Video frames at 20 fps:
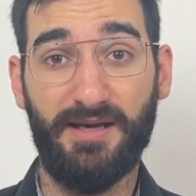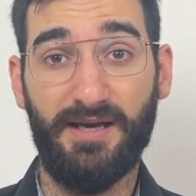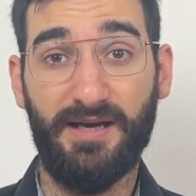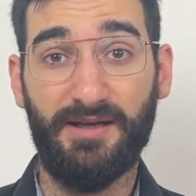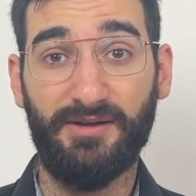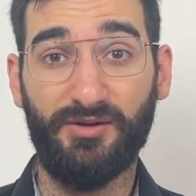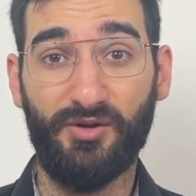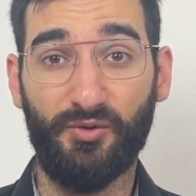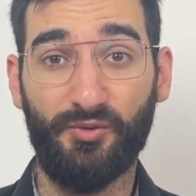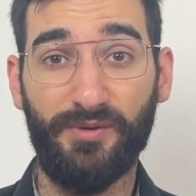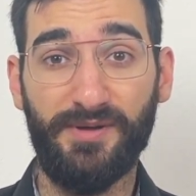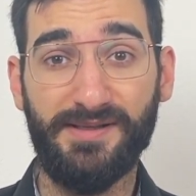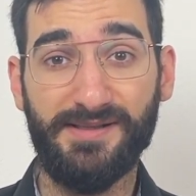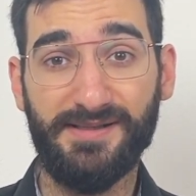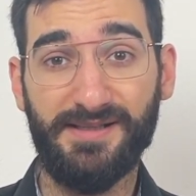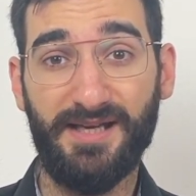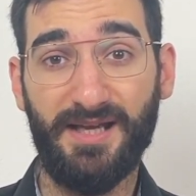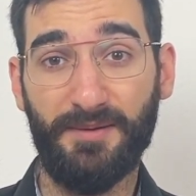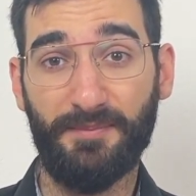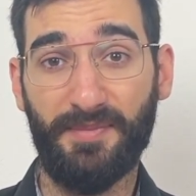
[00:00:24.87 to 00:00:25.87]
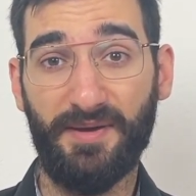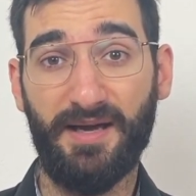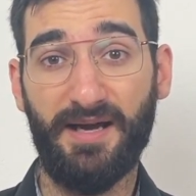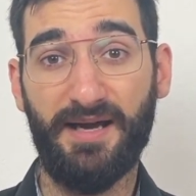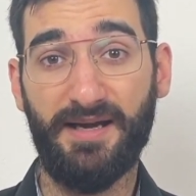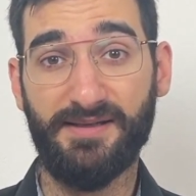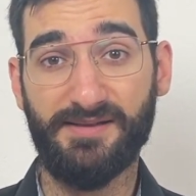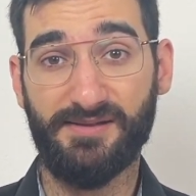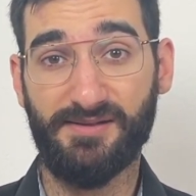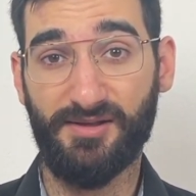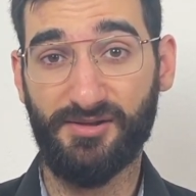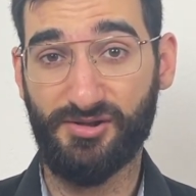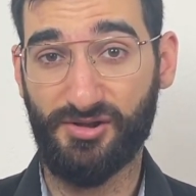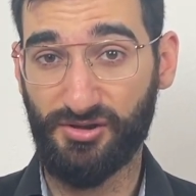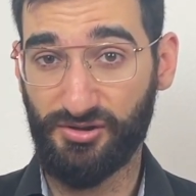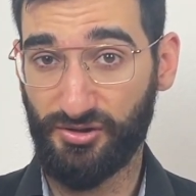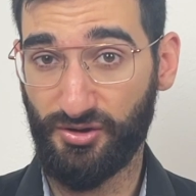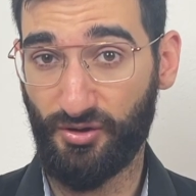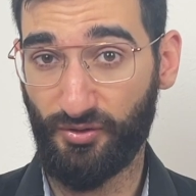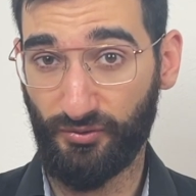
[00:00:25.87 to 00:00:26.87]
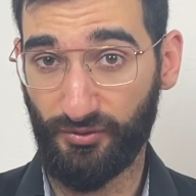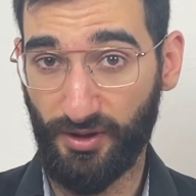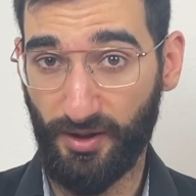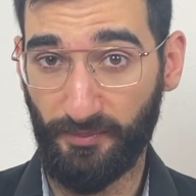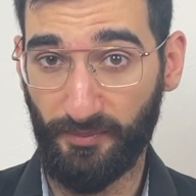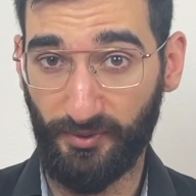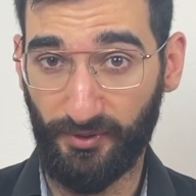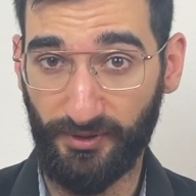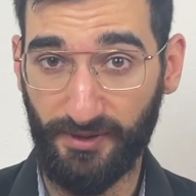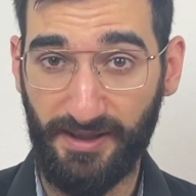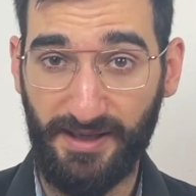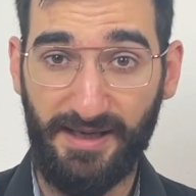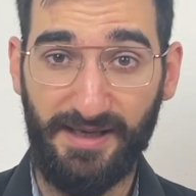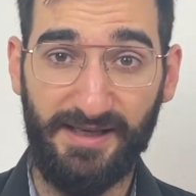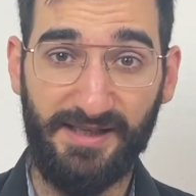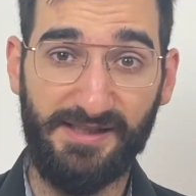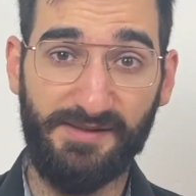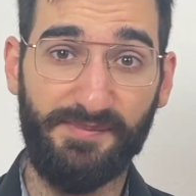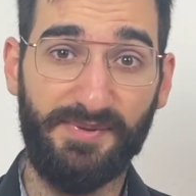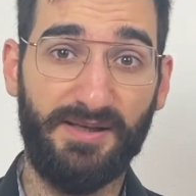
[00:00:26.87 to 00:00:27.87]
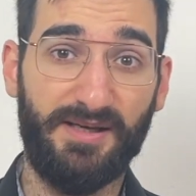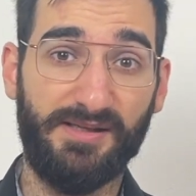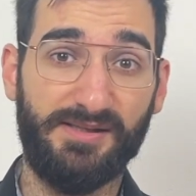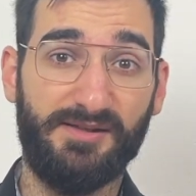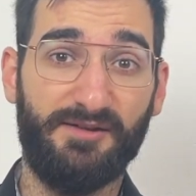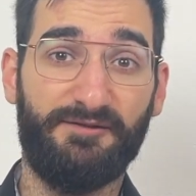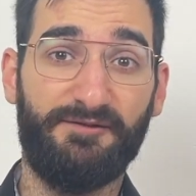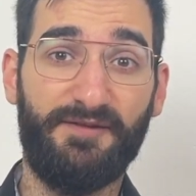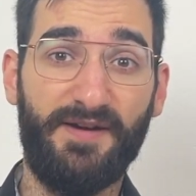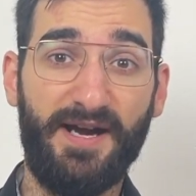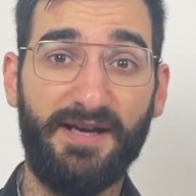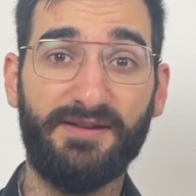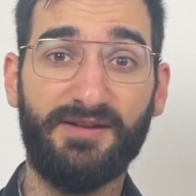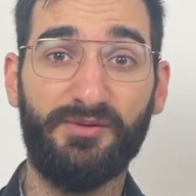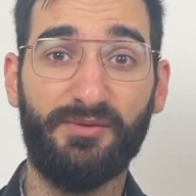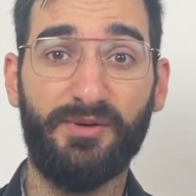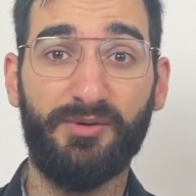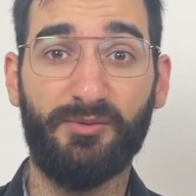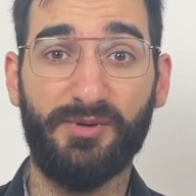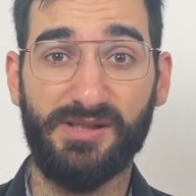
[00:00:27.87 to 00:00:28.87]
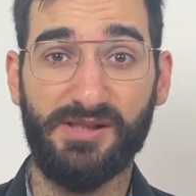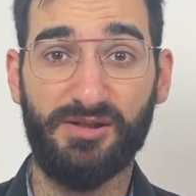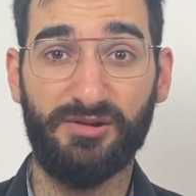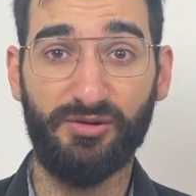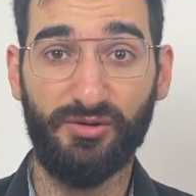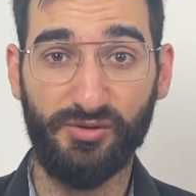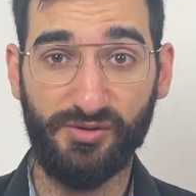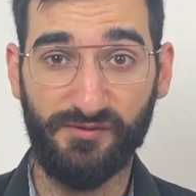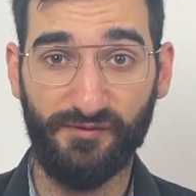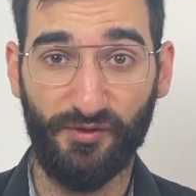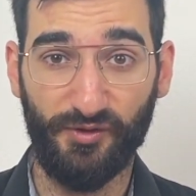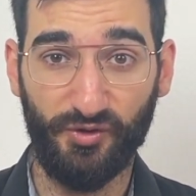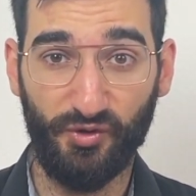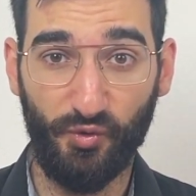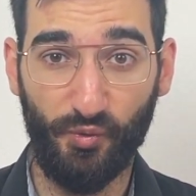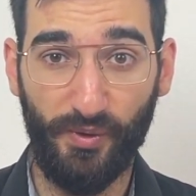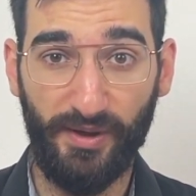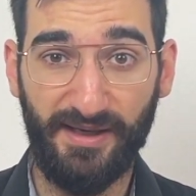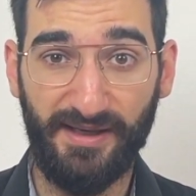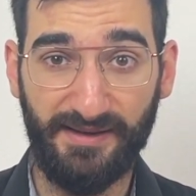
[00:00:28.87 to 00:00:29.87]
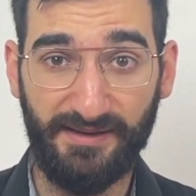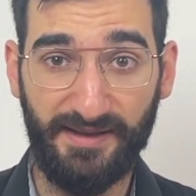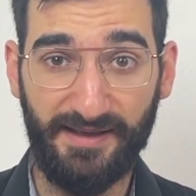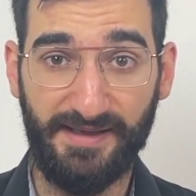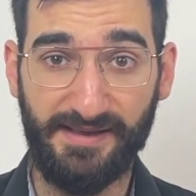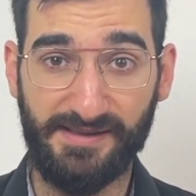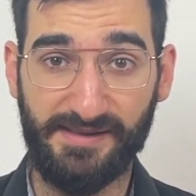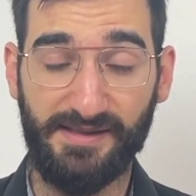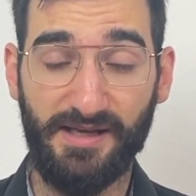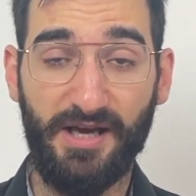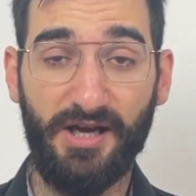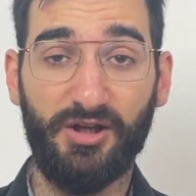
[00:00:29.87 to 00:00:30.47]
The reasoning behind such a low number is because the factory was closed for 20 days.